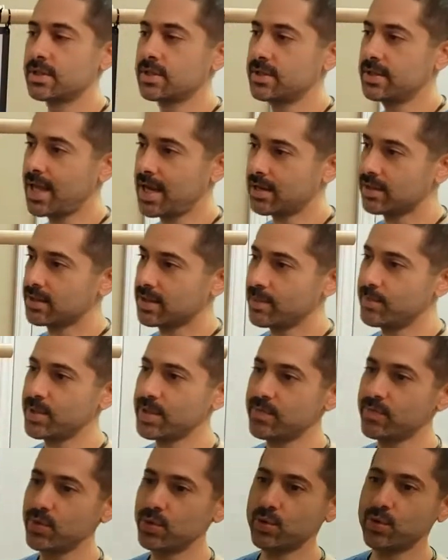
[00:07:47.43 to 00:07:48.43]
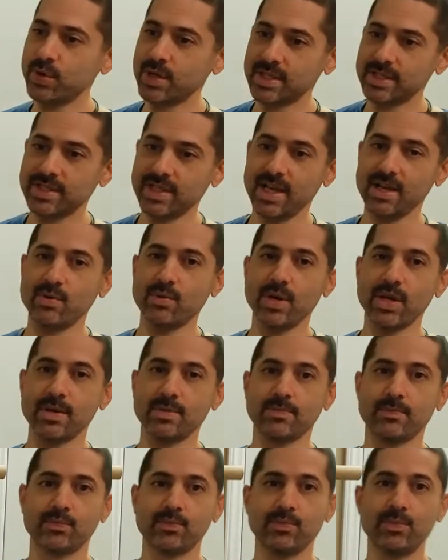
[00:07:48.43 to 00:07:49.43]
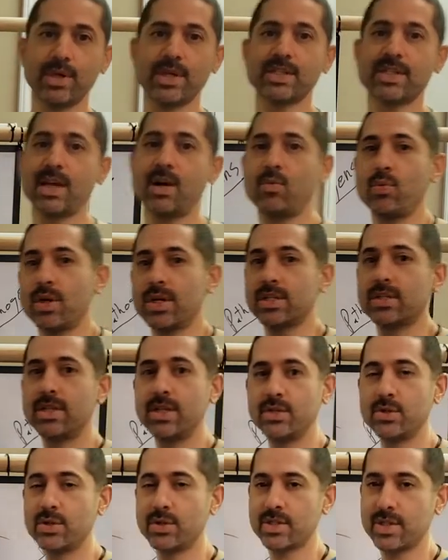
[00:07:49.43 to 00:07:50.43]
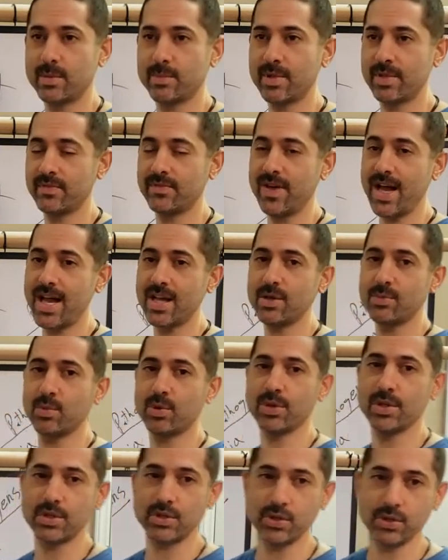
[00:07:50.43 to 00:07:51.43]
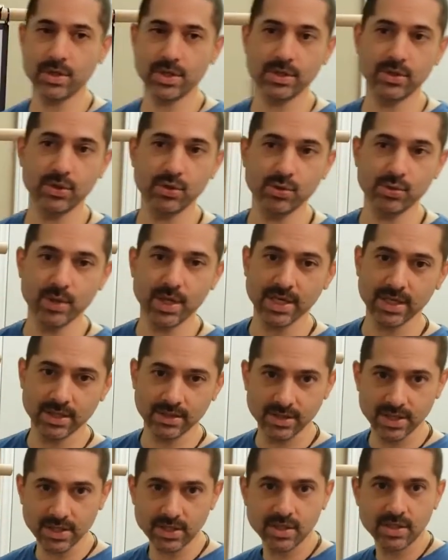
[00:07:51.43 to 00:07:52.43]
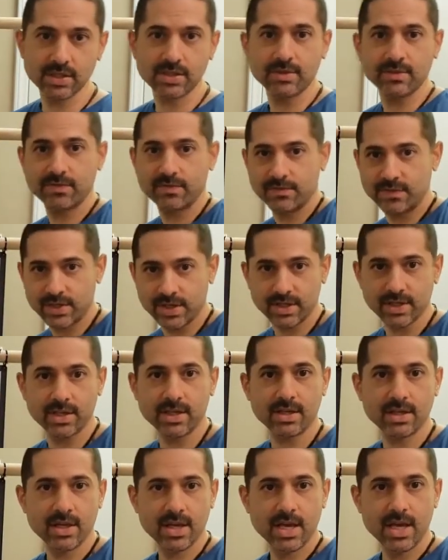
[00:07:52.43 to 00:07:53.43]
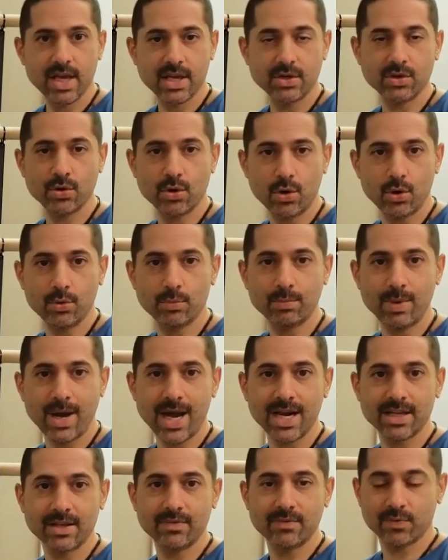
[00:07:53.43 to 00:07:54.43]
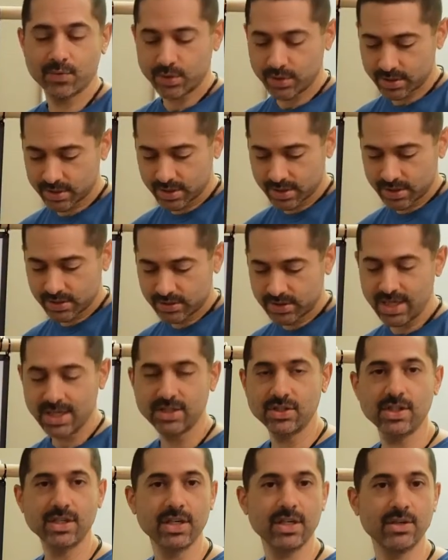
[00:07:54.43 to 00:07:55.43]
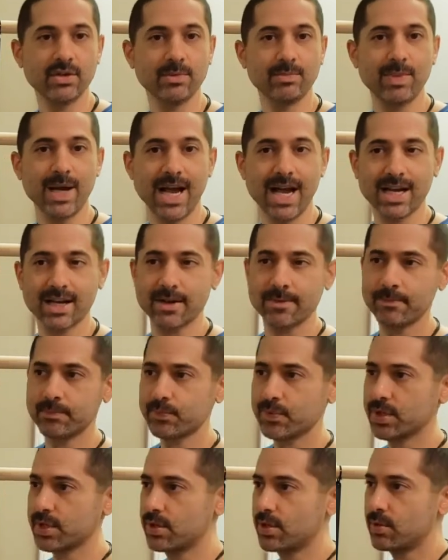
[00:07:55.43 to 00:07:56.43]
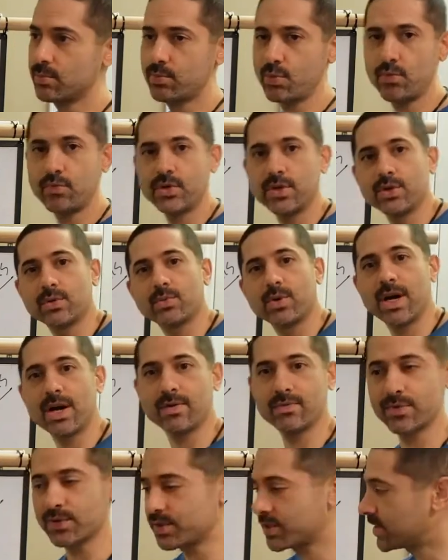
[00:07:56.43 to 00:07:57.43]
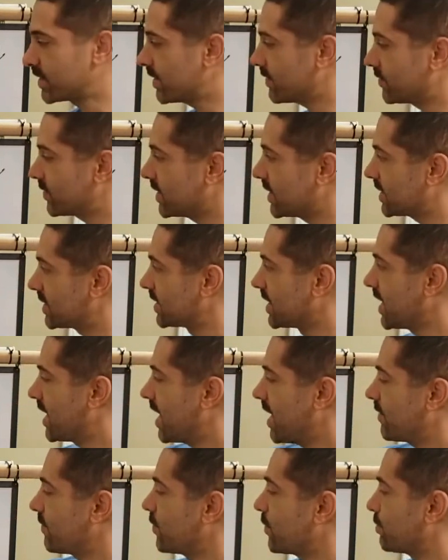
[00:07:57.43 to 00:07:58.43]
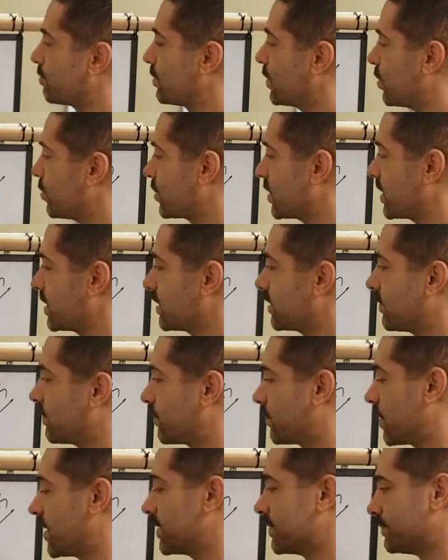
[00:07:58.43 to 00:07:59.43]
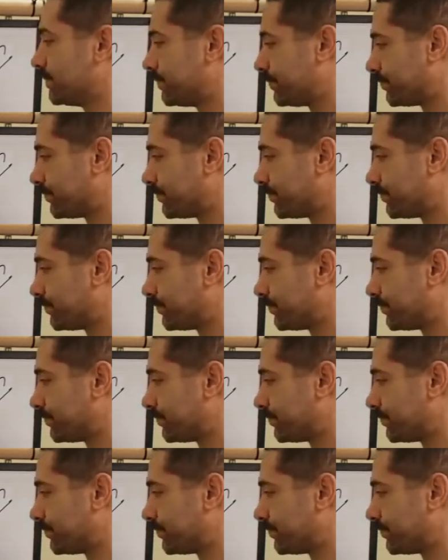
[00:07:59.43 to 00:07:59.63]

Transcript: Now, let me give you a quick segue, because I want to teach you something valuable that you can do. In addition to feeling in your own body for tension in your back, moving around for stiffness, and for bloating in the front.